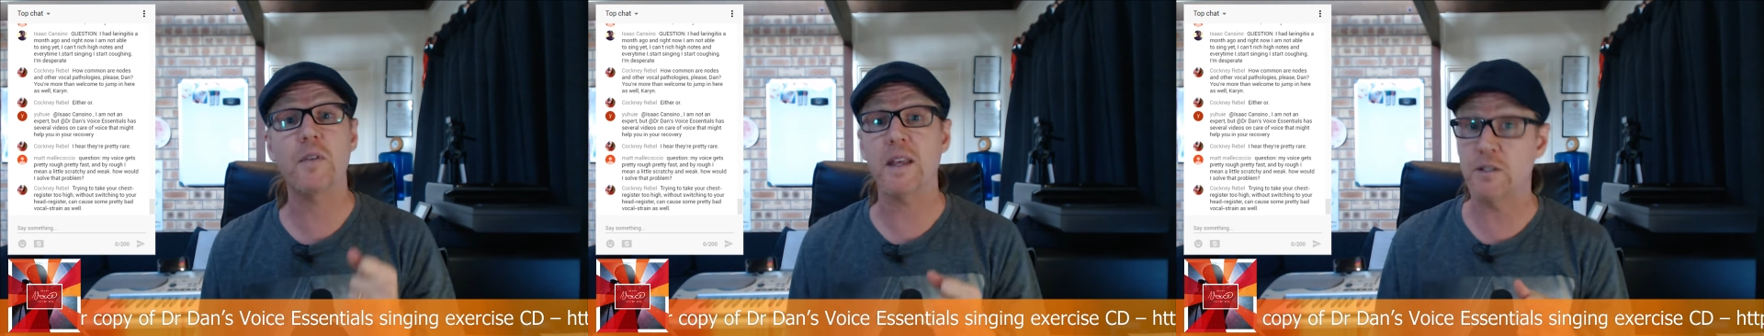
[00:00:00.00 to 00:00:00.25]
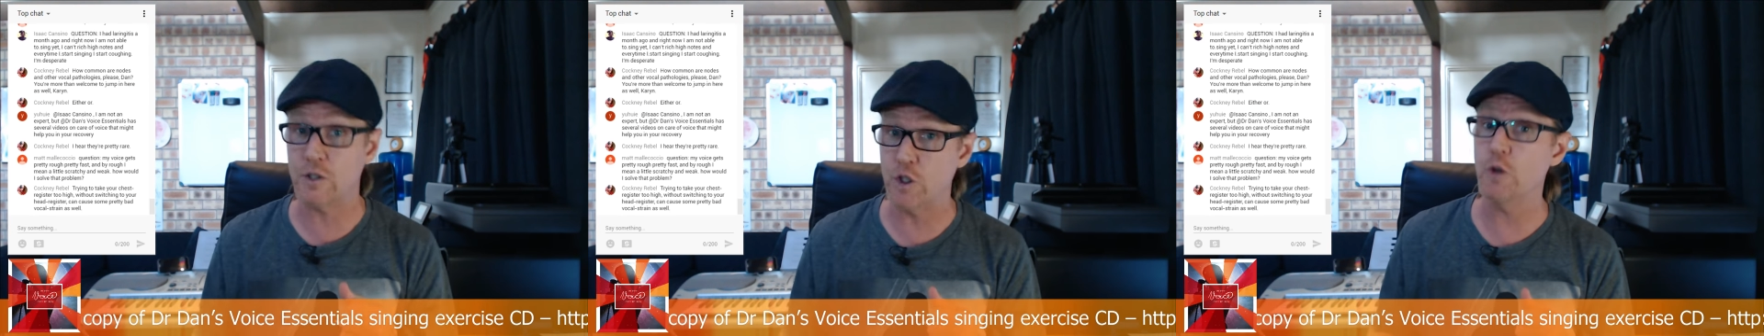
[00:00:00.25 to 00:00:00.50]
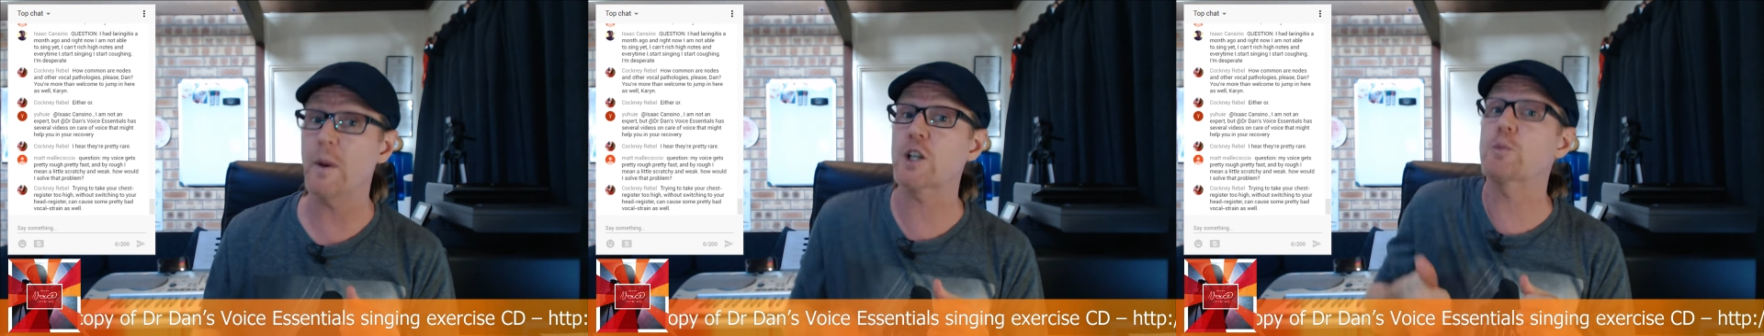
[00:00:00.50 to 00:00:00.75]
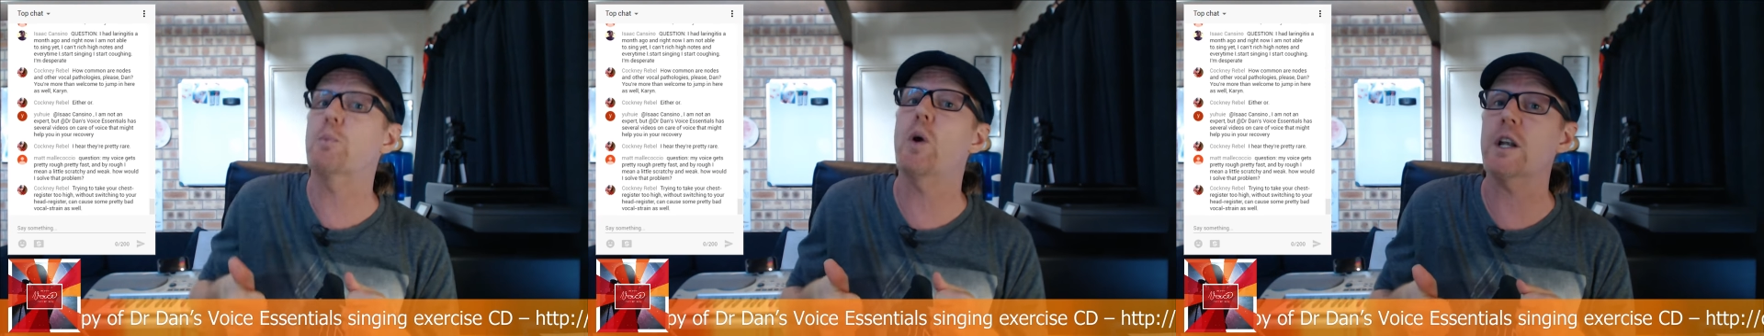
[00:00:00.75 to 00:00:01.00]
there's too
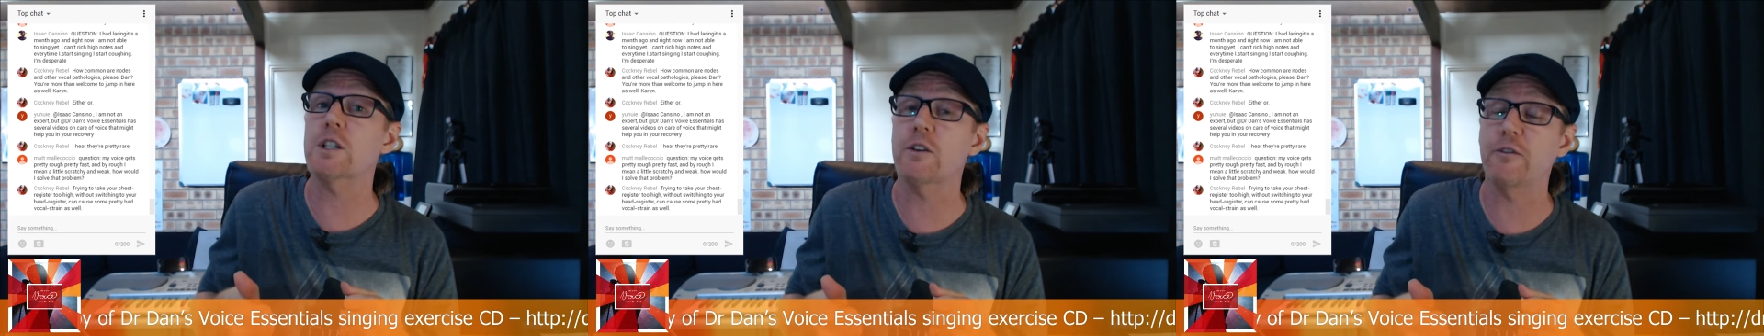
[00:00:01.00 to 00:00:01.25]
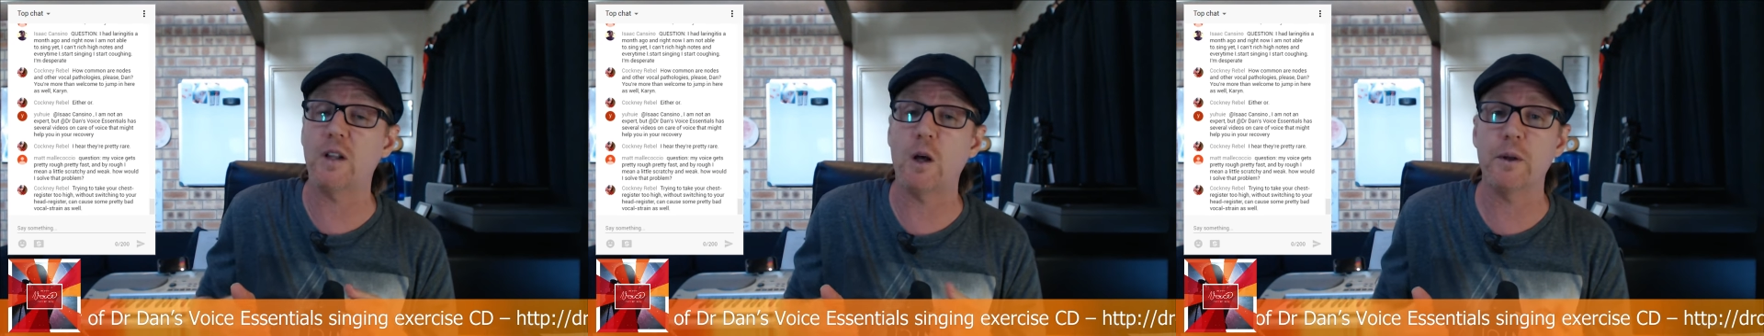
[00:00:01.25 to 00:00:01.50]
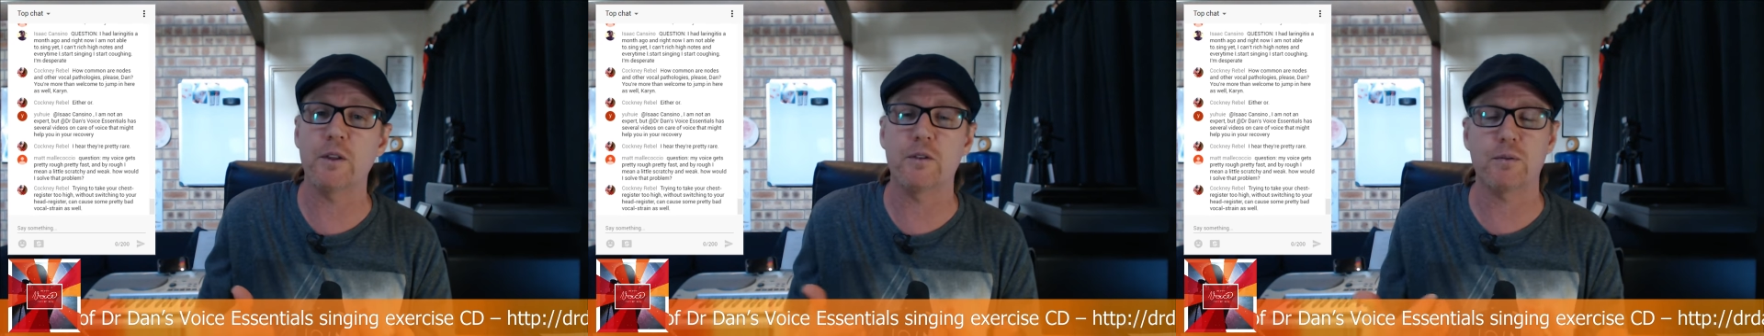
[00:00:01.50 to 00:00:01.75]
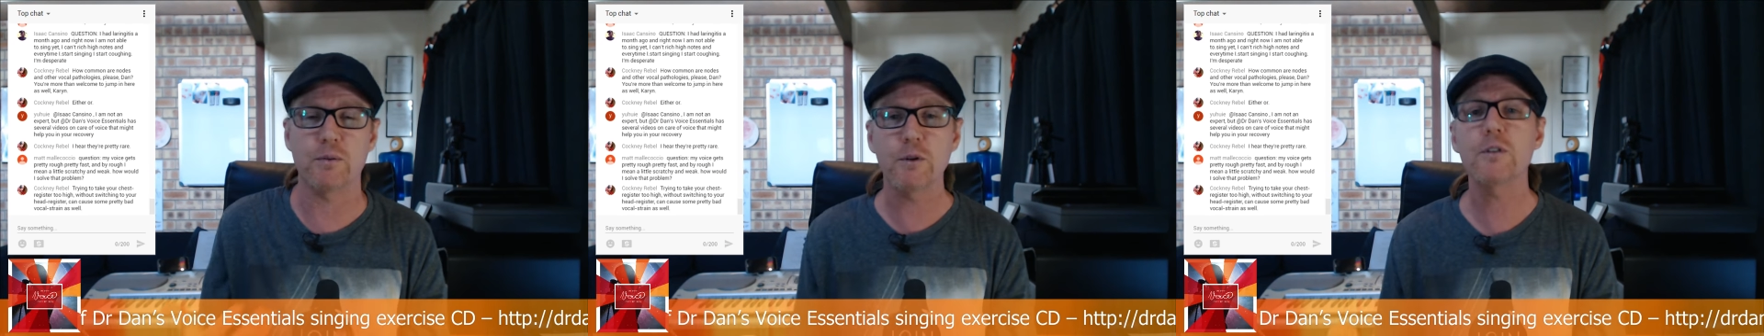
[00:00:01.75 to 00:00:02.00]
much pressure flowing
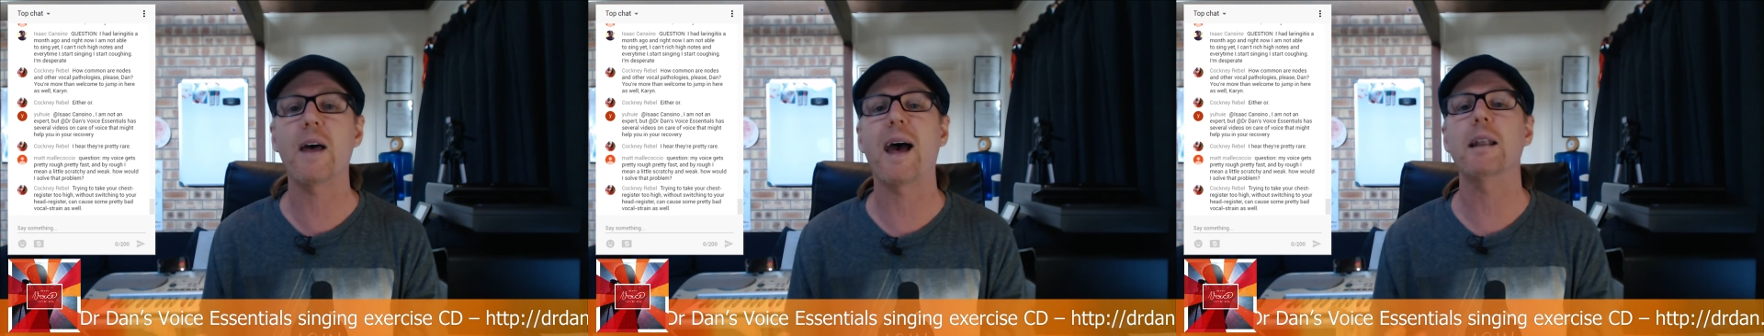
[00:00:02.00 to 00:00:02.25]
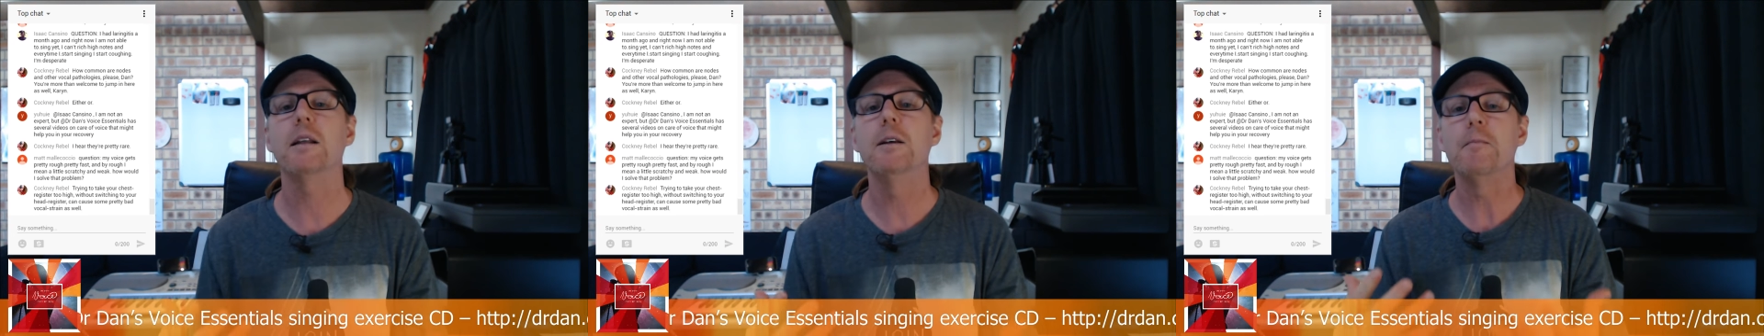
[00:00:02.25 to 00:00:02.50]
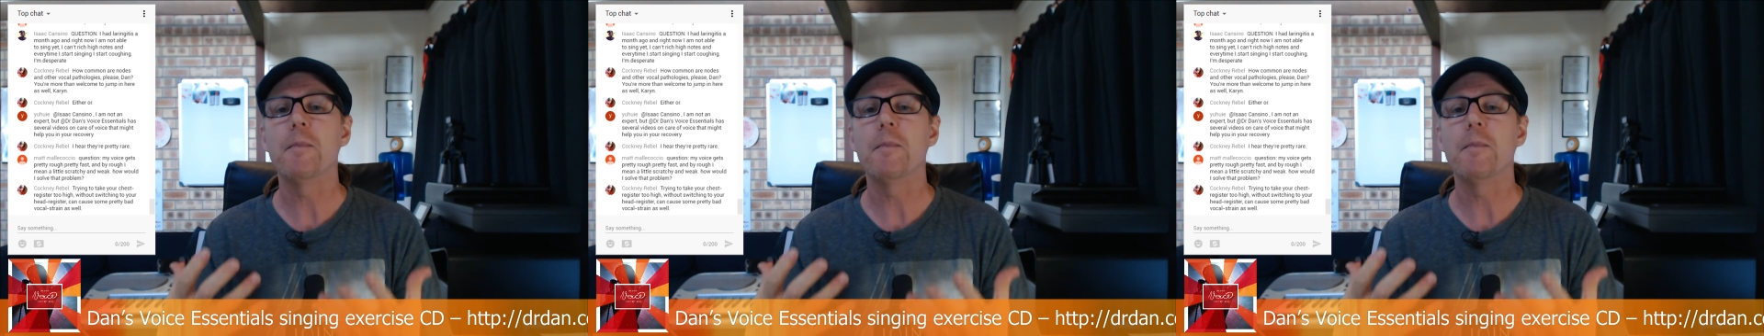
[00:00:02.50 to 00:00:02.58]
through that,